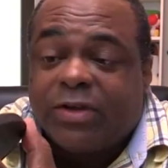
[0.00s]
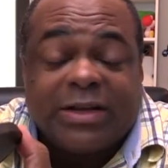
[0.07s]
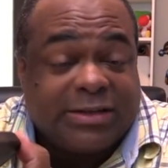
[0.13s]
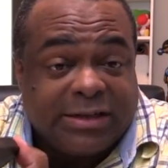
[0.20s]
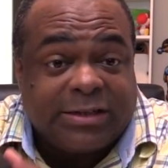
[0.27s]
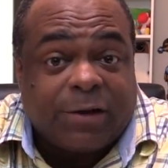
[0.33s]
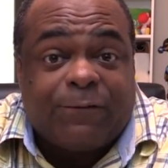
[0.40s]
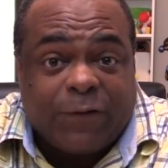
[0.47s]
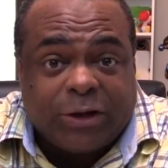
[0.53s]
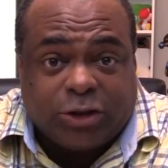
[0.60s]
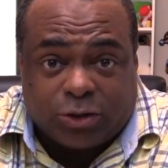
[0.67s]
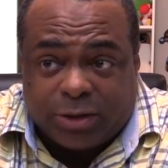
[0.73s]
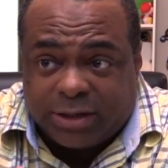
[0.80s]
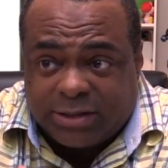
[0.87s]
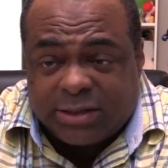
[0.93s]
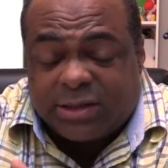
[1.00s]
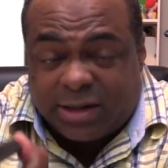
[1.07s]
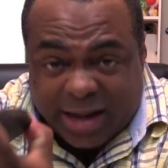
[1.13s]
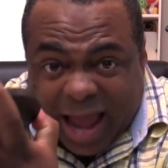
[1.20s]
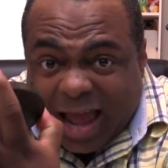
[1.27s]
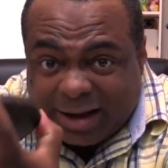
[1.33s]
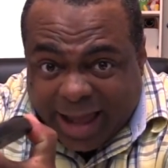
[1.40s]
This is official. This is
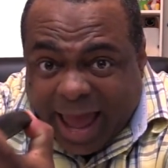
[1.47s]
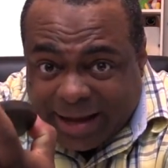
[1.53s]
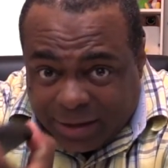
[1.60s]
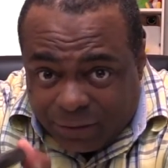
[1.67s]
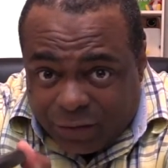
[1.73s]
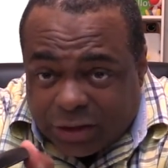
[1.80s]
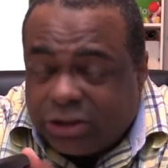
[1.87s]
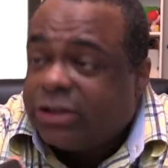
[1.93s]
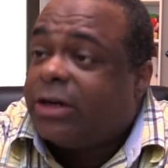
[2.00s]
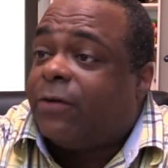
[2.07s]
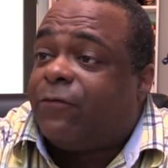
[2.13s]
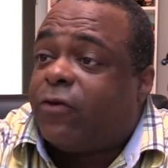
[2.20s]
at Activision and